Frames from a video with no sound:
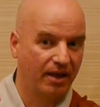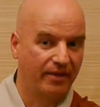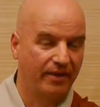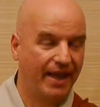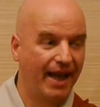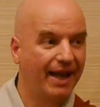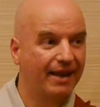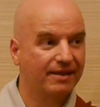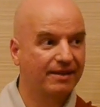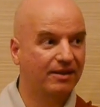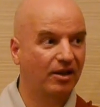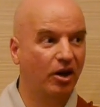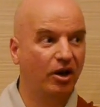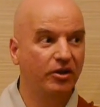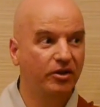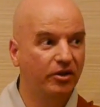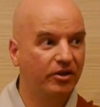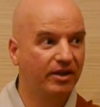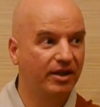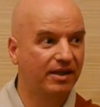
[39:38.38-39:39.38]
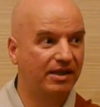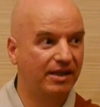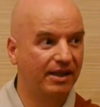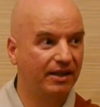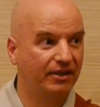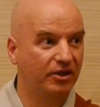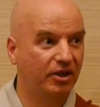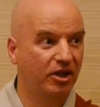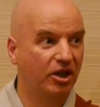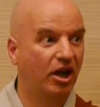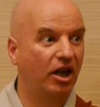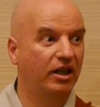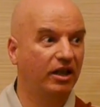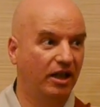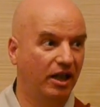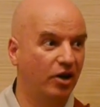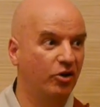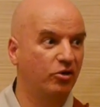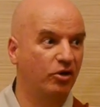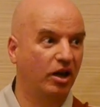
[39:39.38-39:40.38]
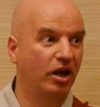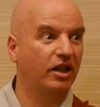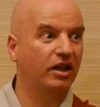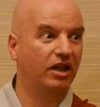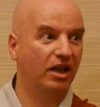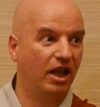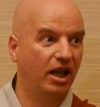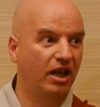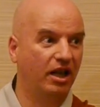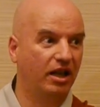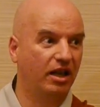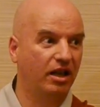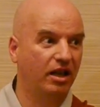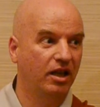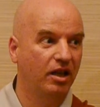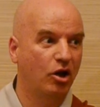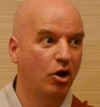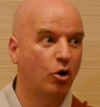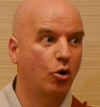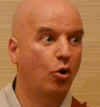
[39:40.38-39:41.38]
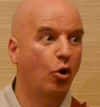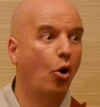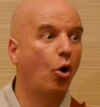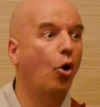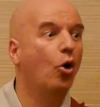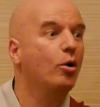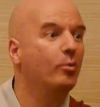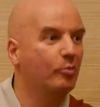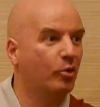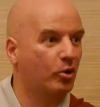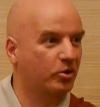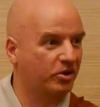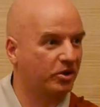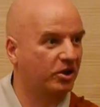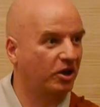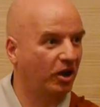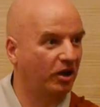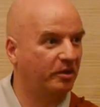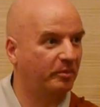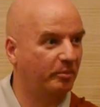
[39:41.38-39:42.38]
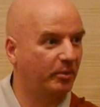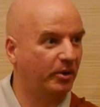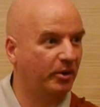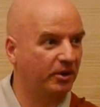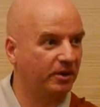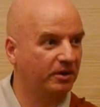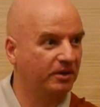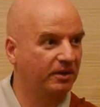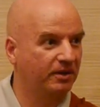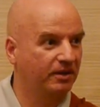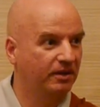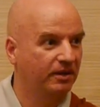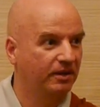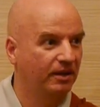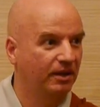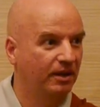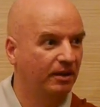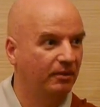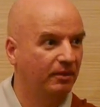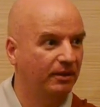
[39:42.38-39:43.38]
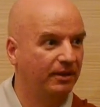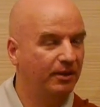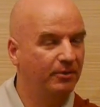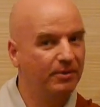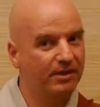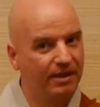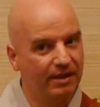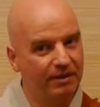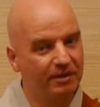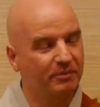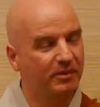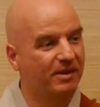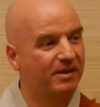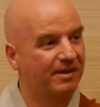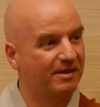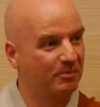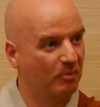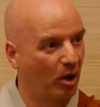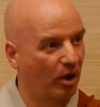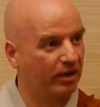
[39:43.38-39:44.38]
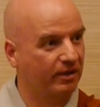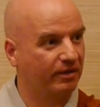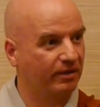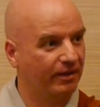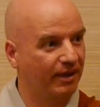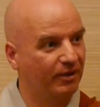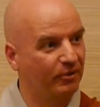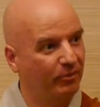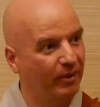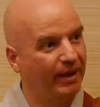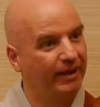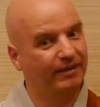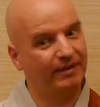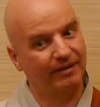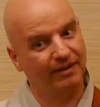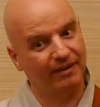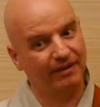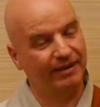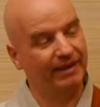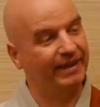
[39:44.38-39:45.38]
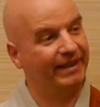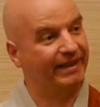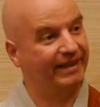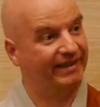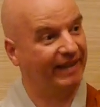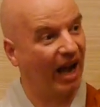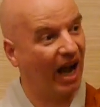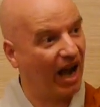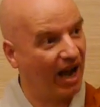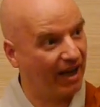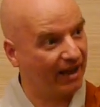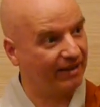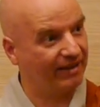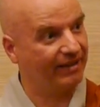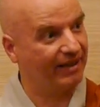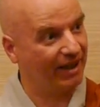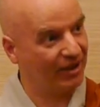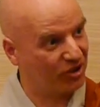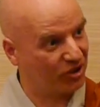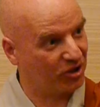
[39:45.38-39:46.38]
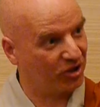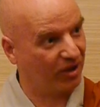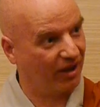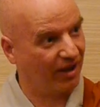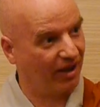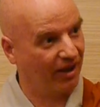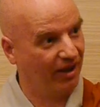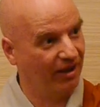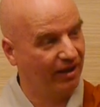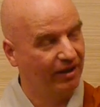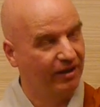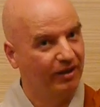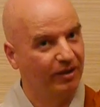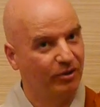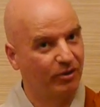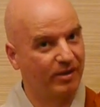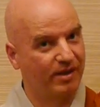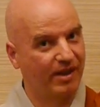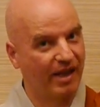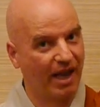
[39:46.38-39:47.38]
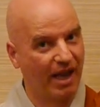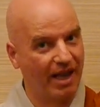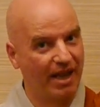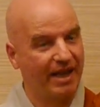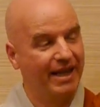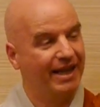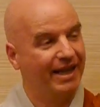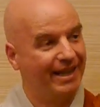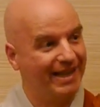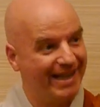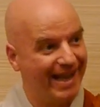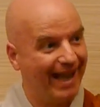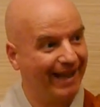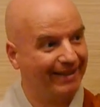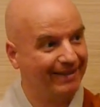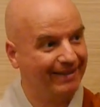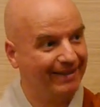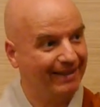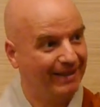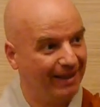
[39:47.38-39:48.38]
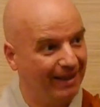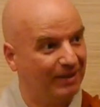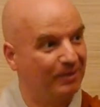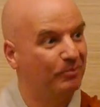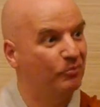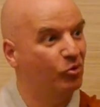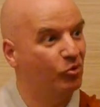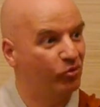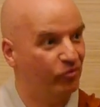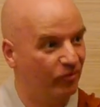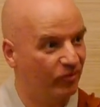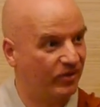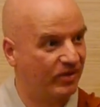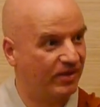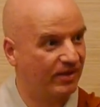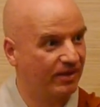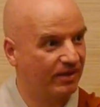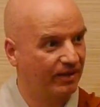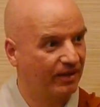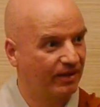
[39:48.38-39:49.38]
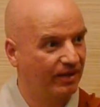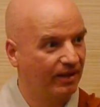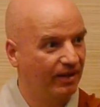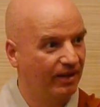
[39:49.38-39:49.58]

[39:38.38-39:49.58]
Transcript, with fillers: Next, a hundred years later, Galileo Galilei, who almost got burnt, but he was a little bit smarter and waited until he died naturally to say, Yet it moves.